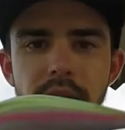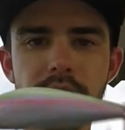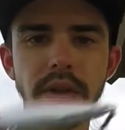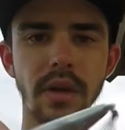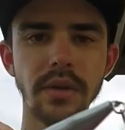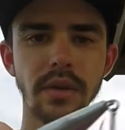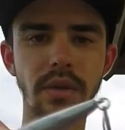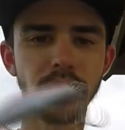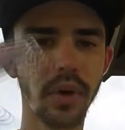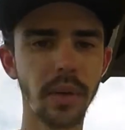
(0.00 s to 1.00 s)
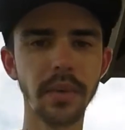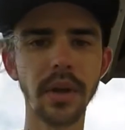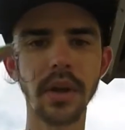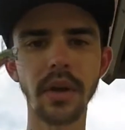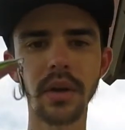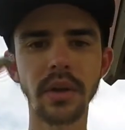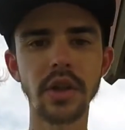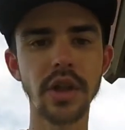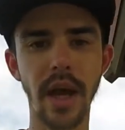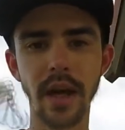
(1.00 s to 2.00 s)
is also probably a good
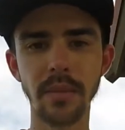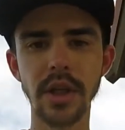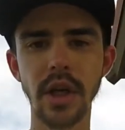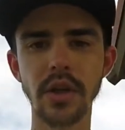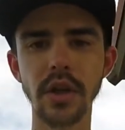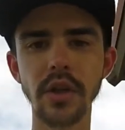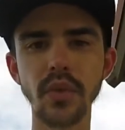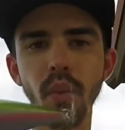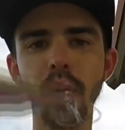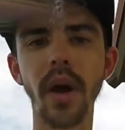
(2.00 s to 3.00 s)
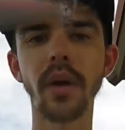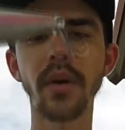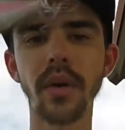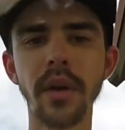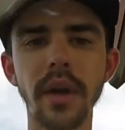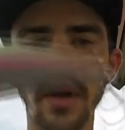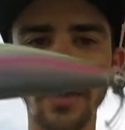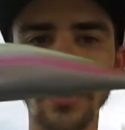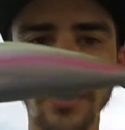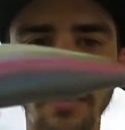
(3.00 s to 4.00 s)
shad imitation as well.
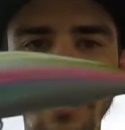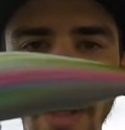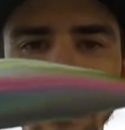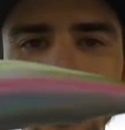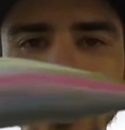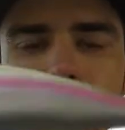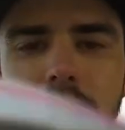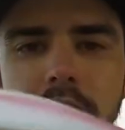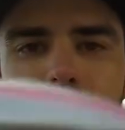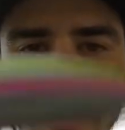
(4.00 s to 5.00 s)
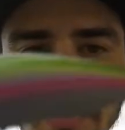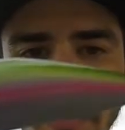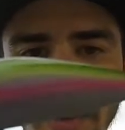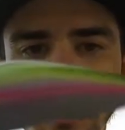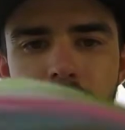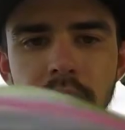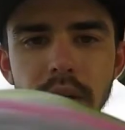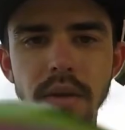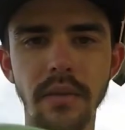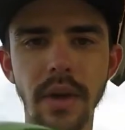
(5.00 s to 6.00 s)
It's just a bait fish imitation as well,
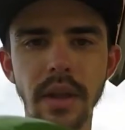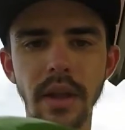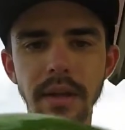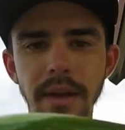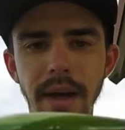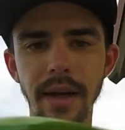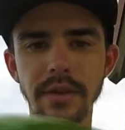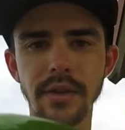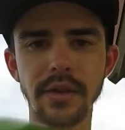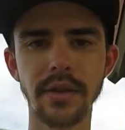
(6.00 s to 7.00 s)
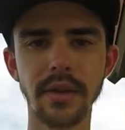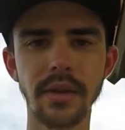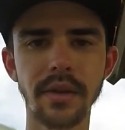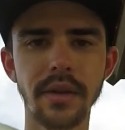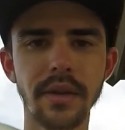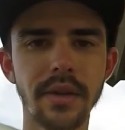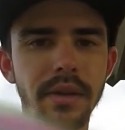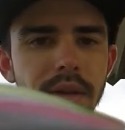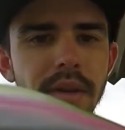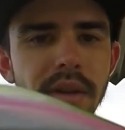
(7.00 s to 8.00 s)
because you've got the nice
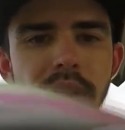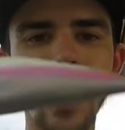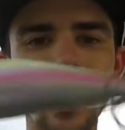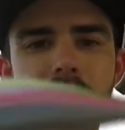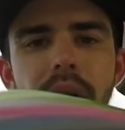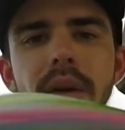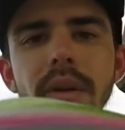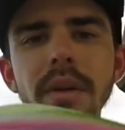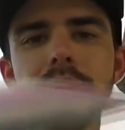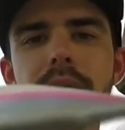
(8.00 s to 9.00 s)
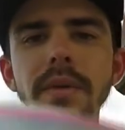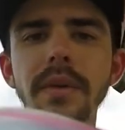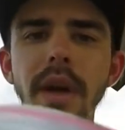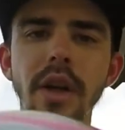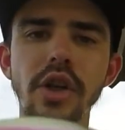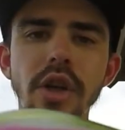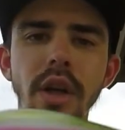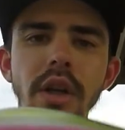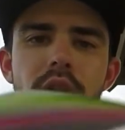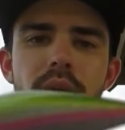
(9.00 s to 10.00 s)
light olive kind of
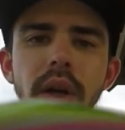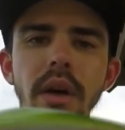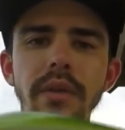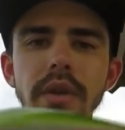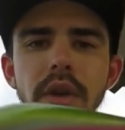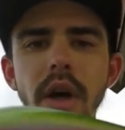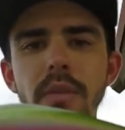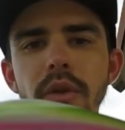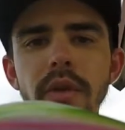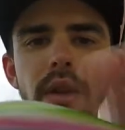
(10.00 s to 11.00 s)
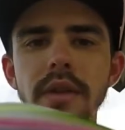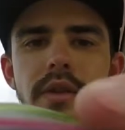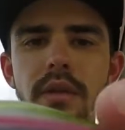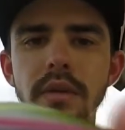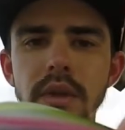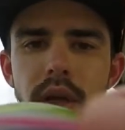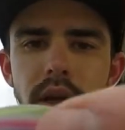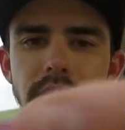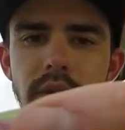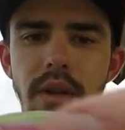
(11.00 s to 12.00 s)
shiny green off the top, you've got the silver
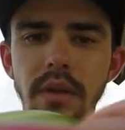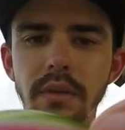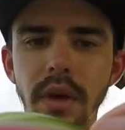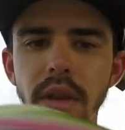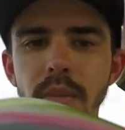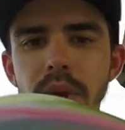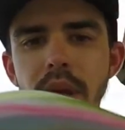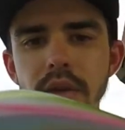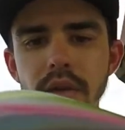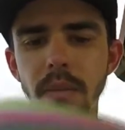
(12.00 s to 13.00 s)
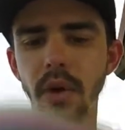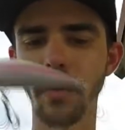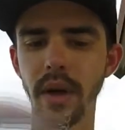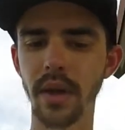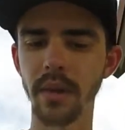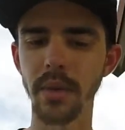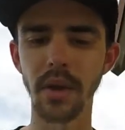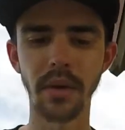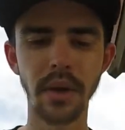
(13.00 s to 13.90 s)
sides, and then you've got the pink stripe going down the middle.